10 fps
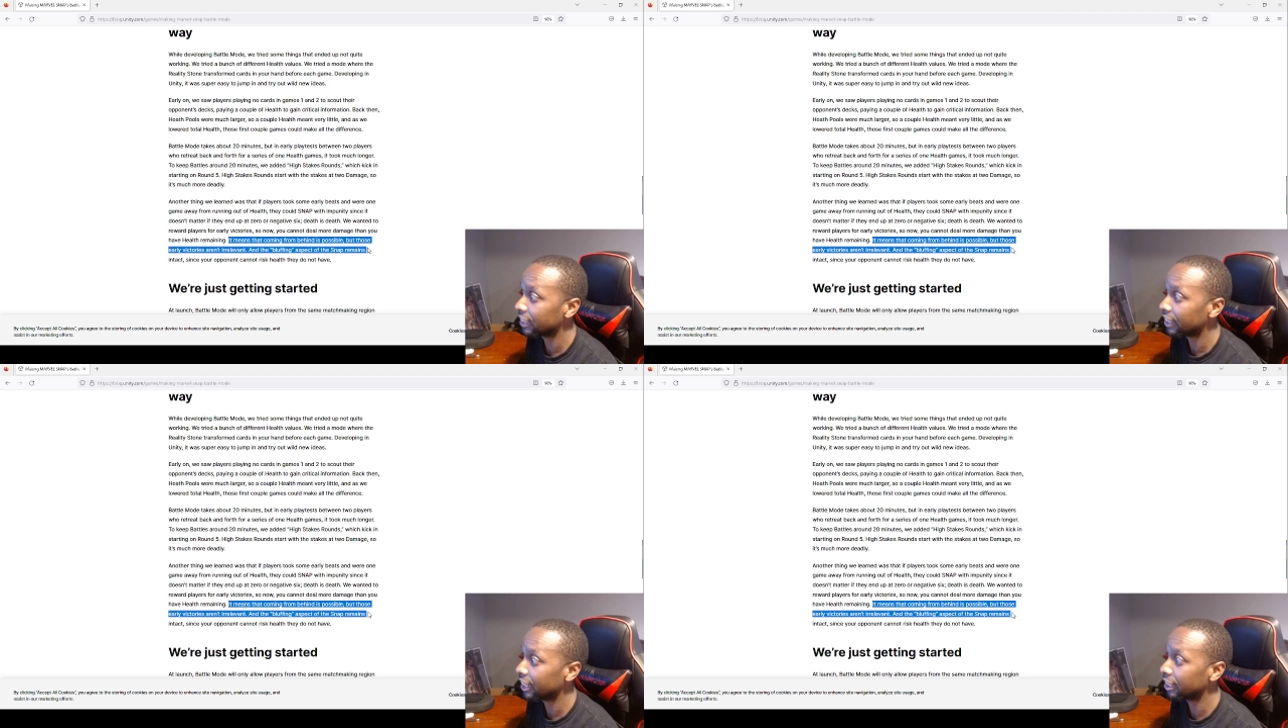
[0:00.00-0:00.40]

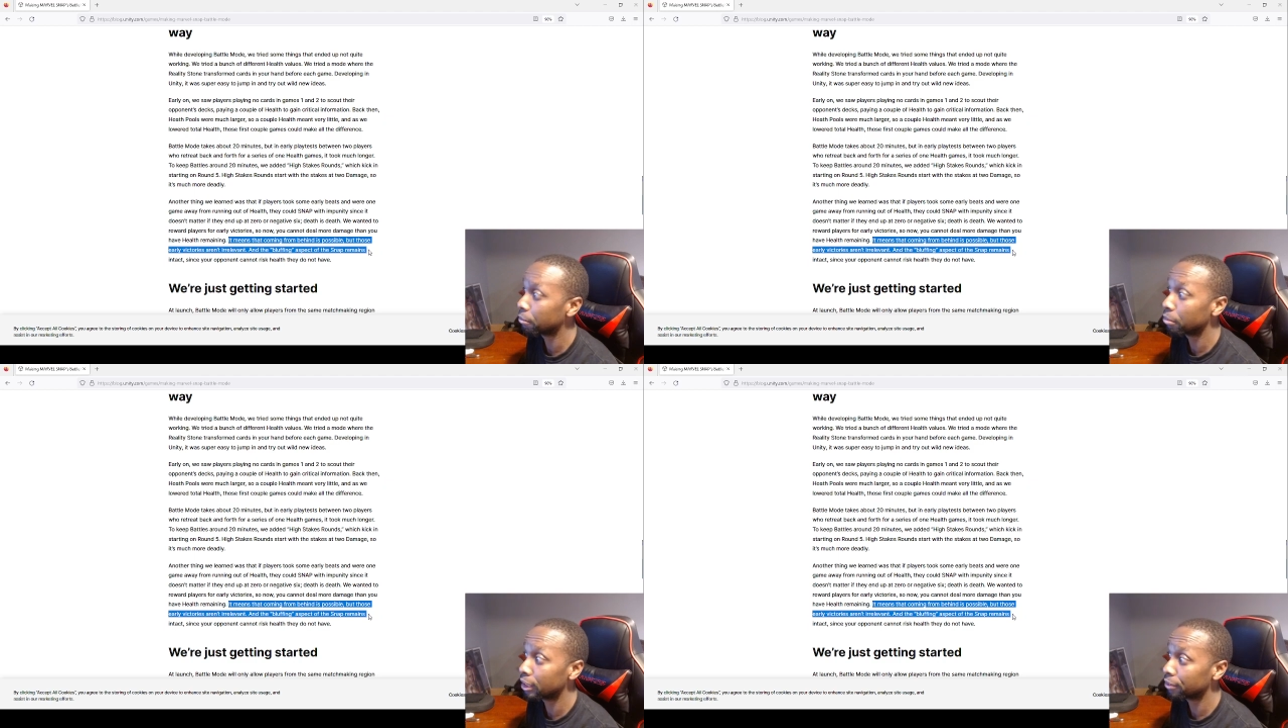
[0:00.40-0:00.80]
And the
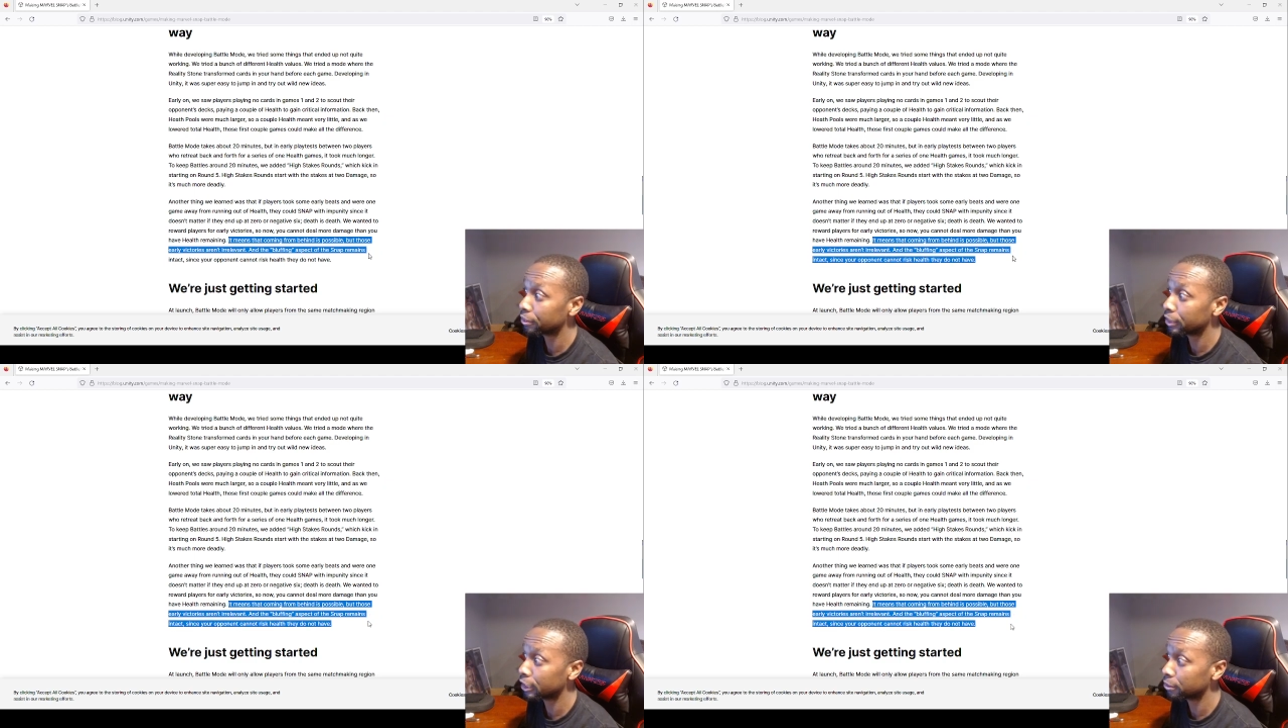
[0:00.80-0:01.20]
bluffing
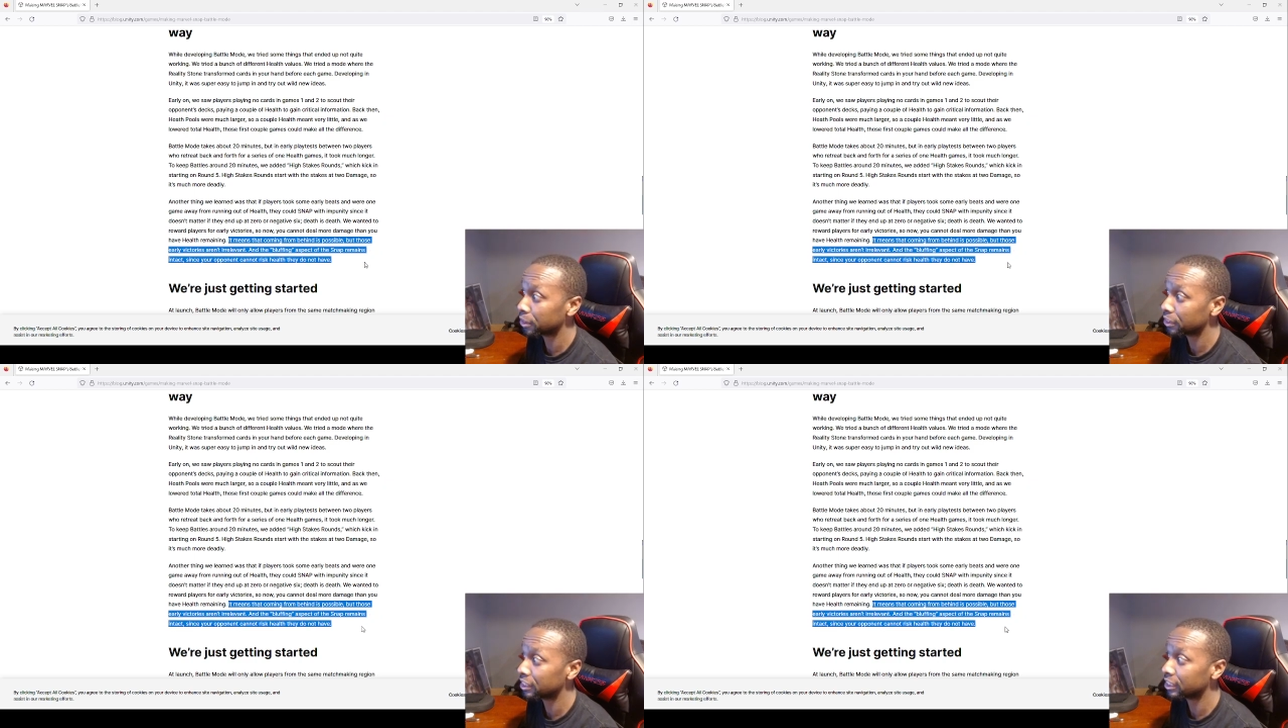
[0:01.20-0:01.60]
aspect
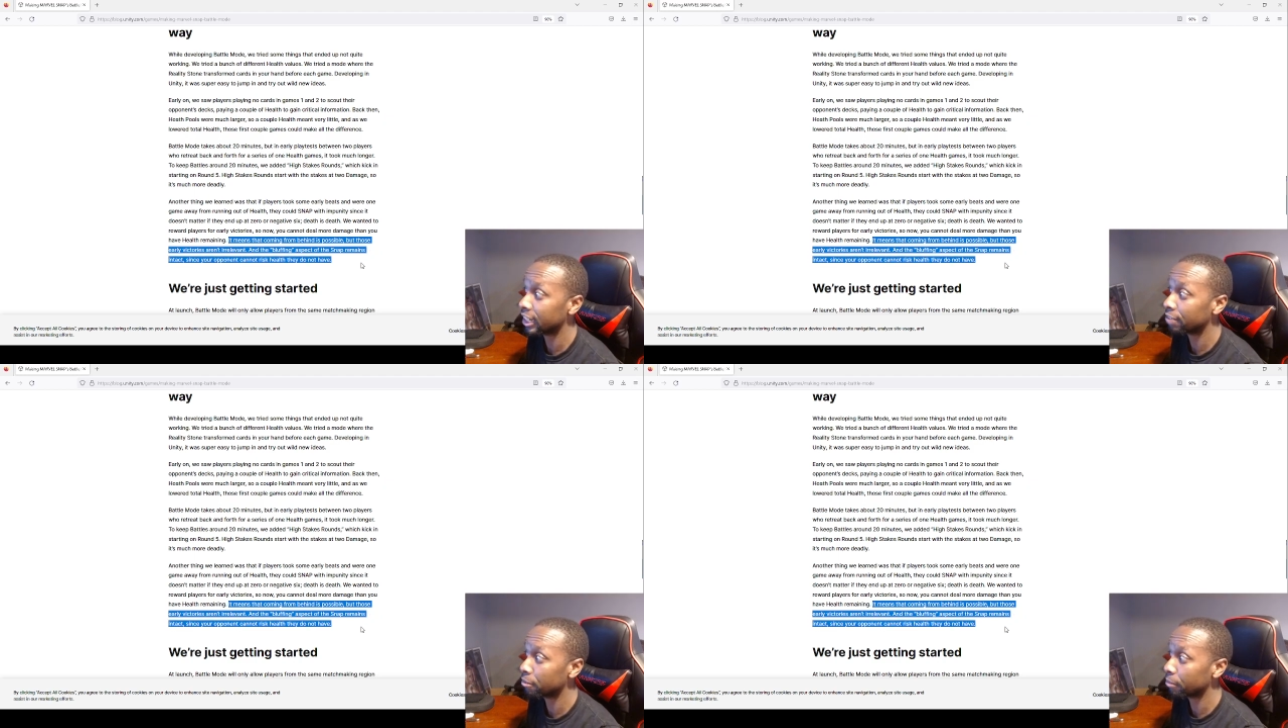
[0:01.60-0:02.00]
of the snap
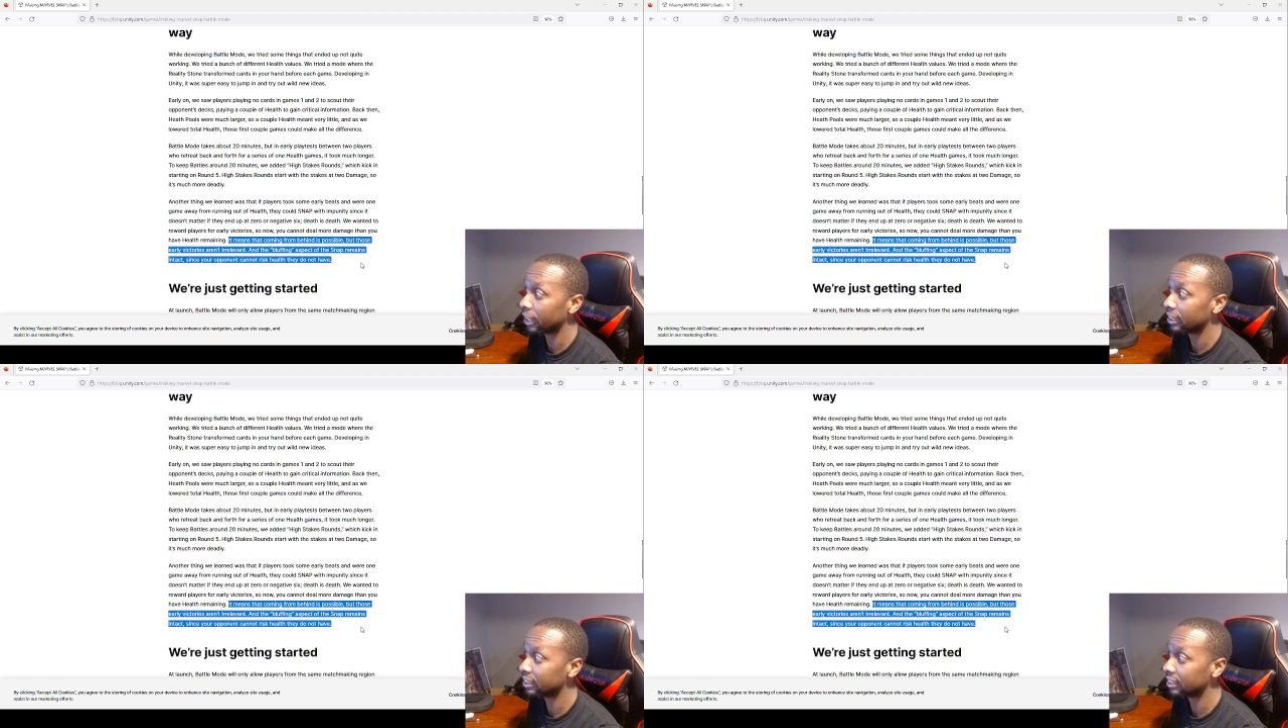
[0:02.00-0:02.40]

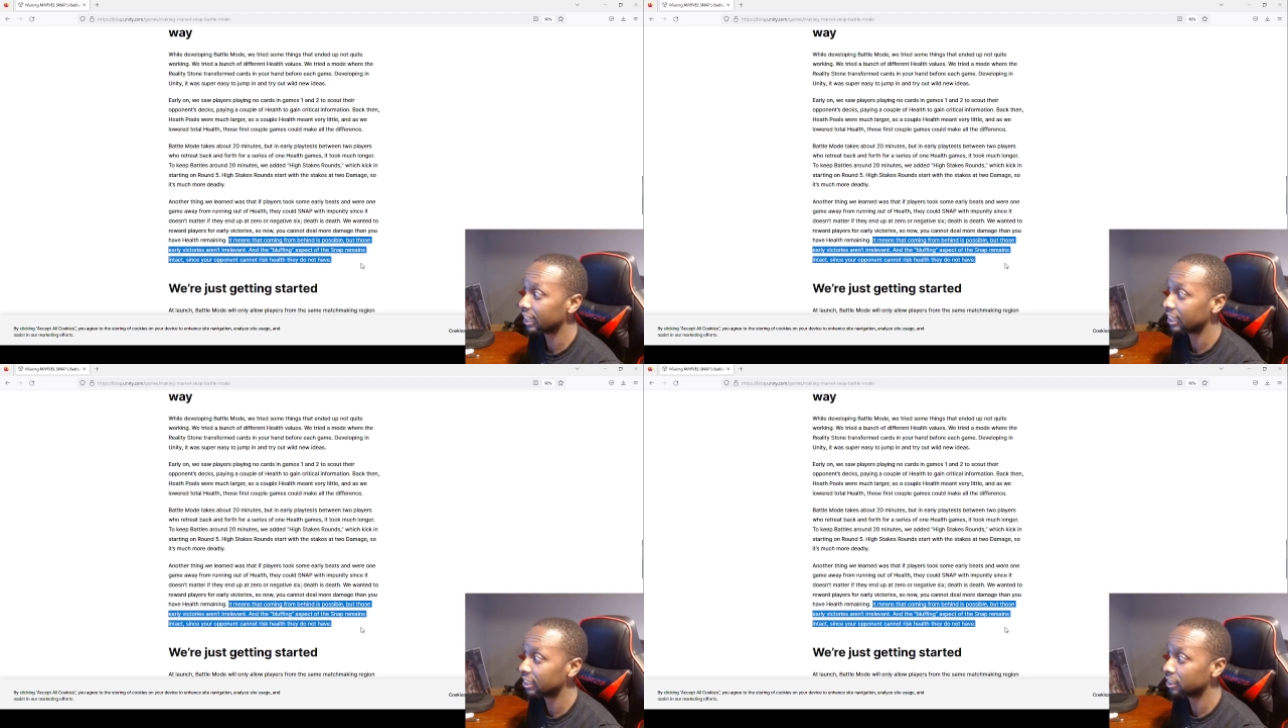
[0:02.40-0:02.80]
remains
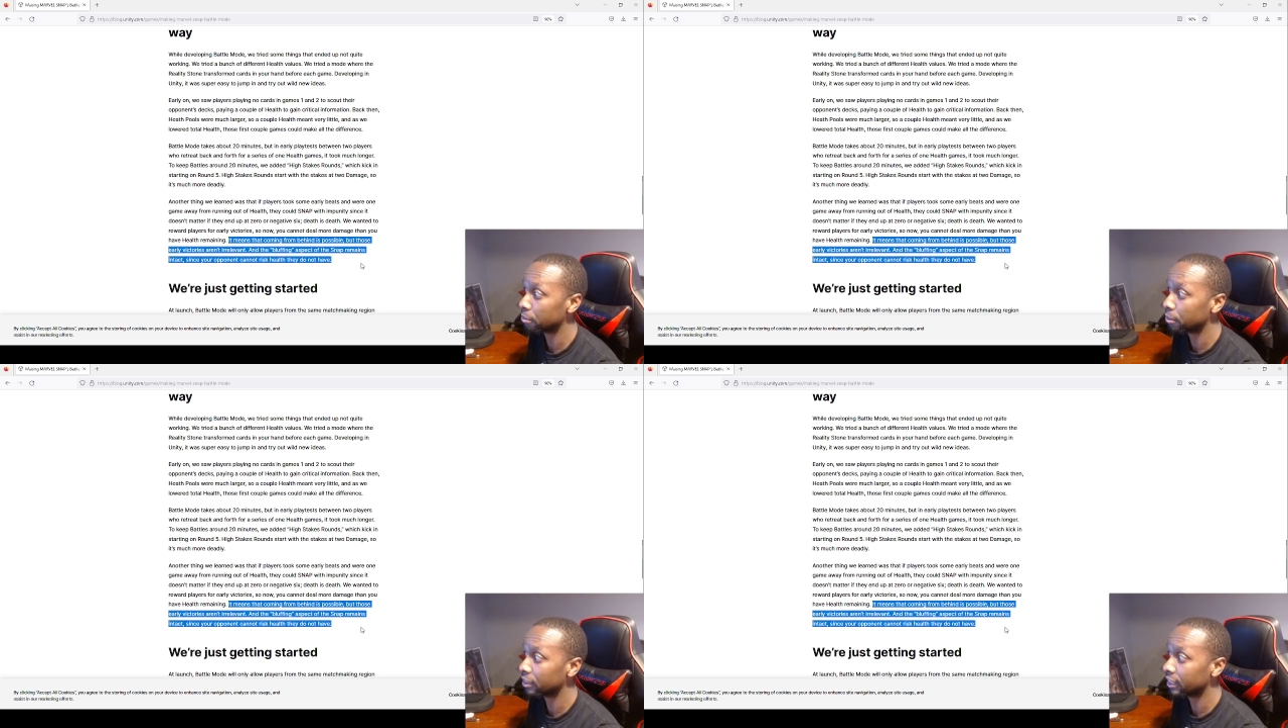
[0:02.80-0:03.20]
intact since your
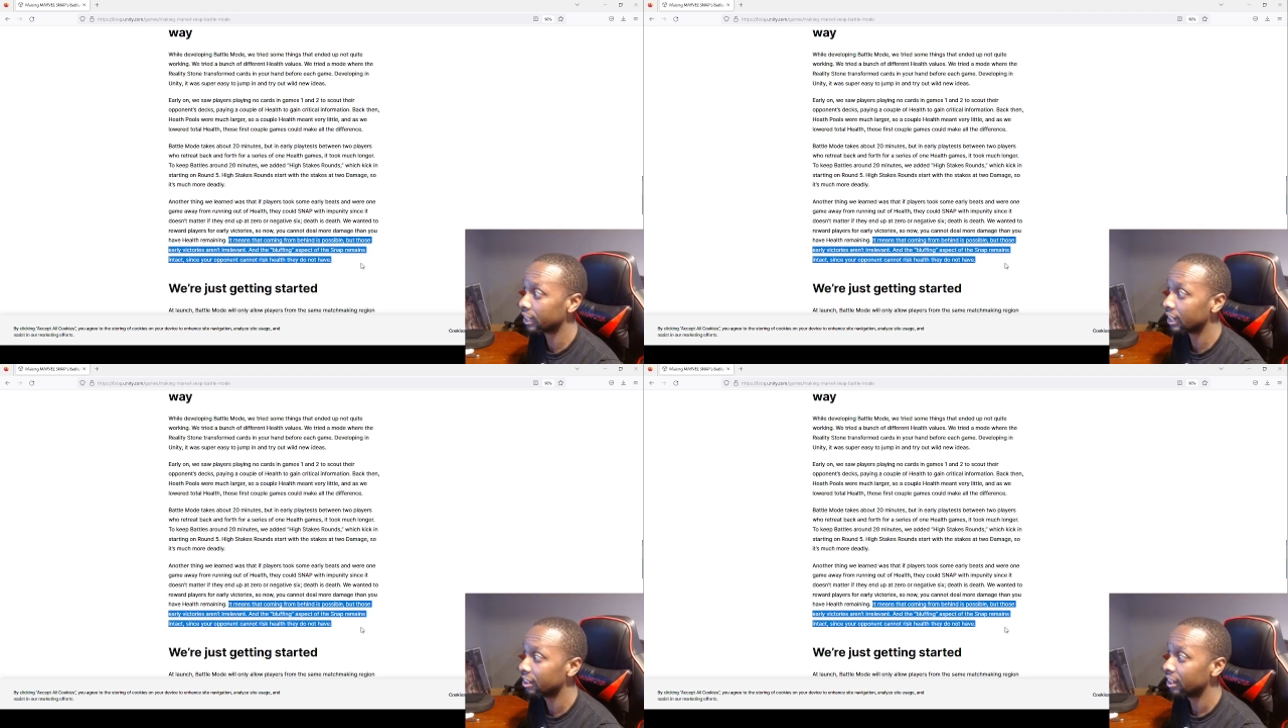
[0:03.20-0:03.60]
opponent cannot